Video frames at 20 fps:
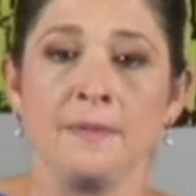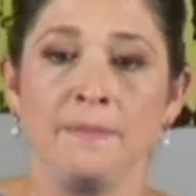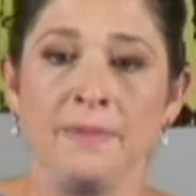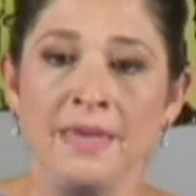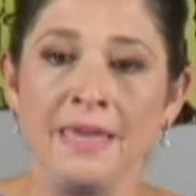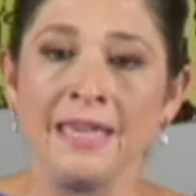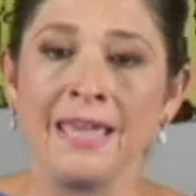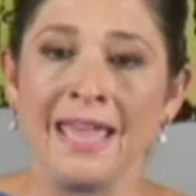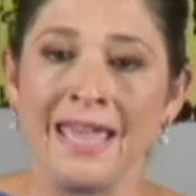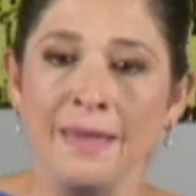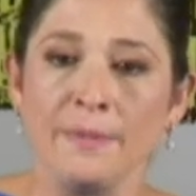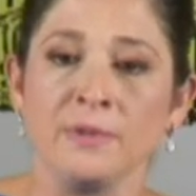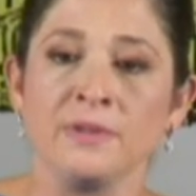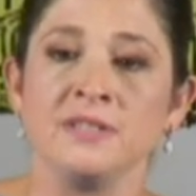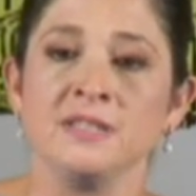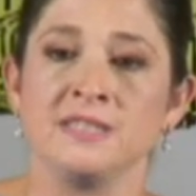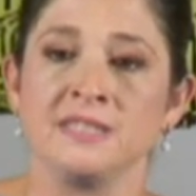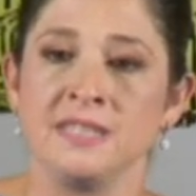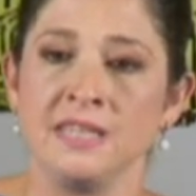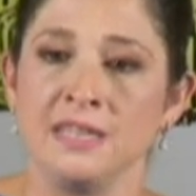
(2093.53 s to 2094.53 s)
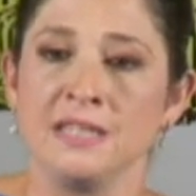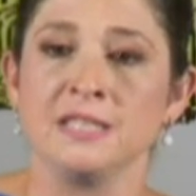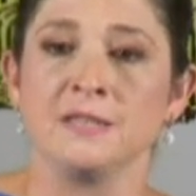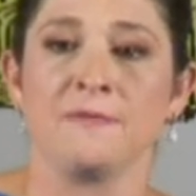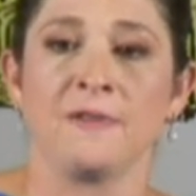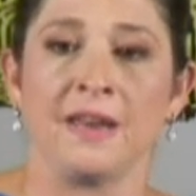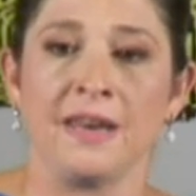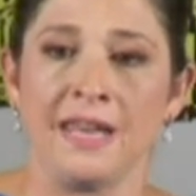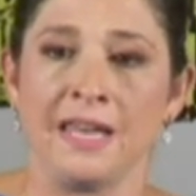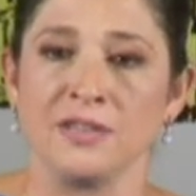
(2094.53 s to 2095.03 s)
Being able to see this
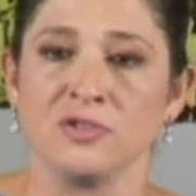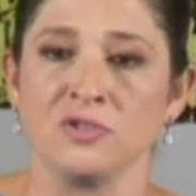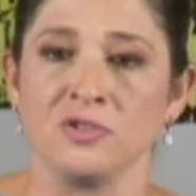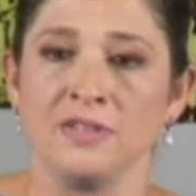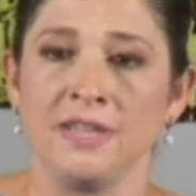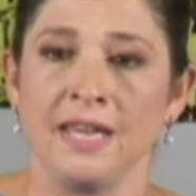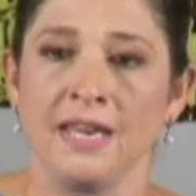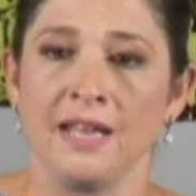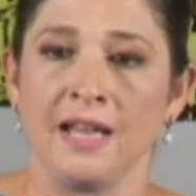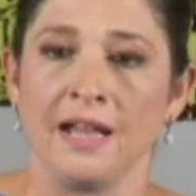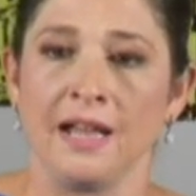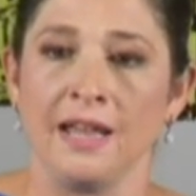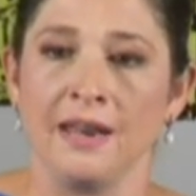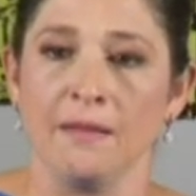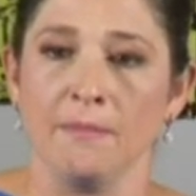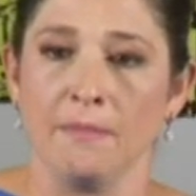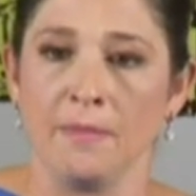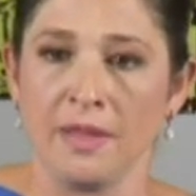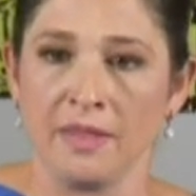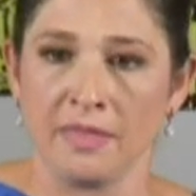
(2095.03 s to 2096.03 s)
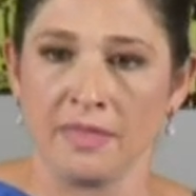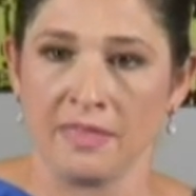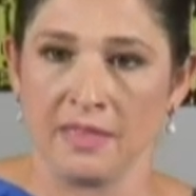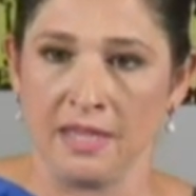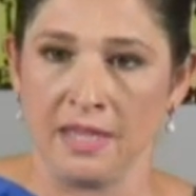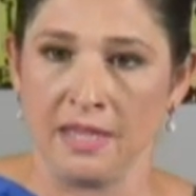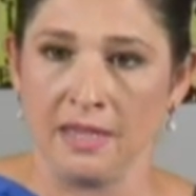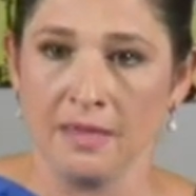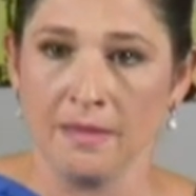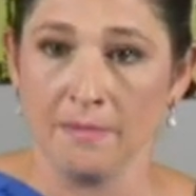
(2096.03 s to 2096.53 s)
financial data on a
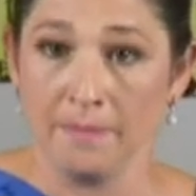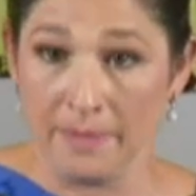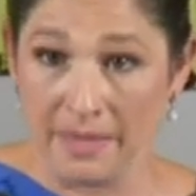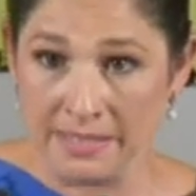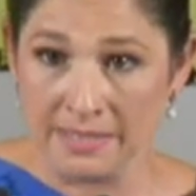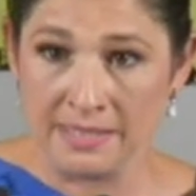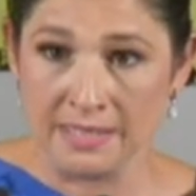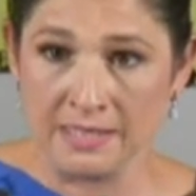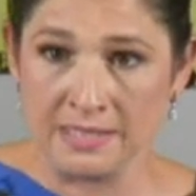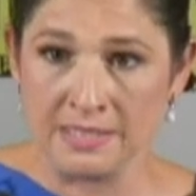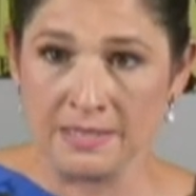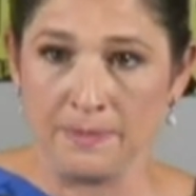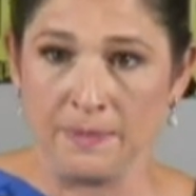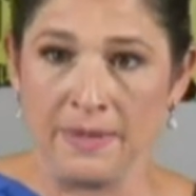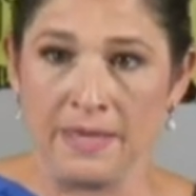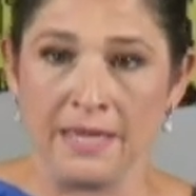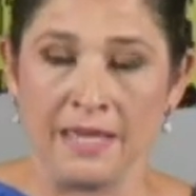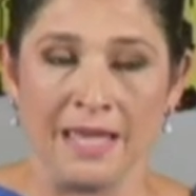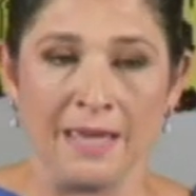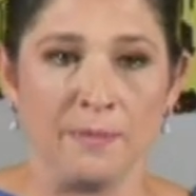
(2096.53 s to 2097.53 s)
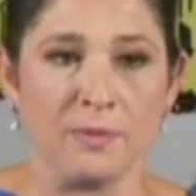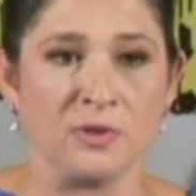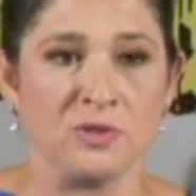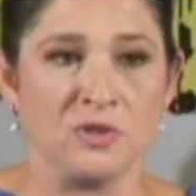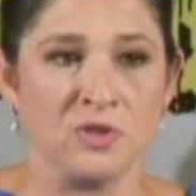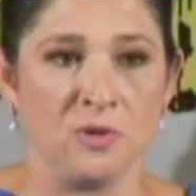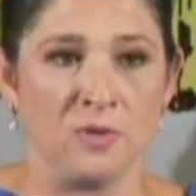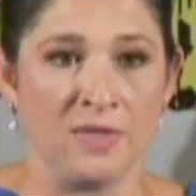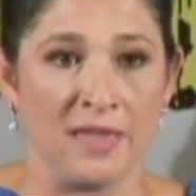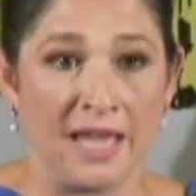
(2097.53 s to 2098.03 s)
monthly basis, being able
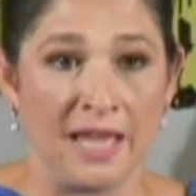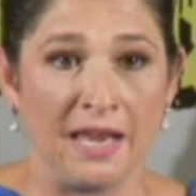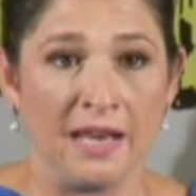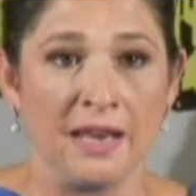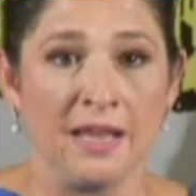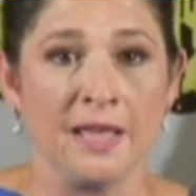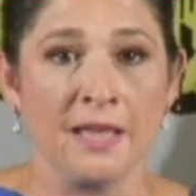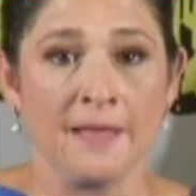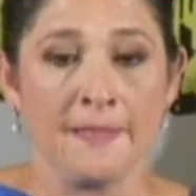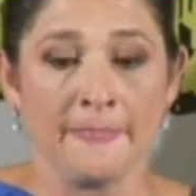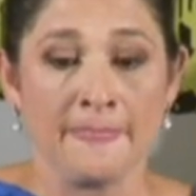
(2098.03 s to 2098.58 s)
to then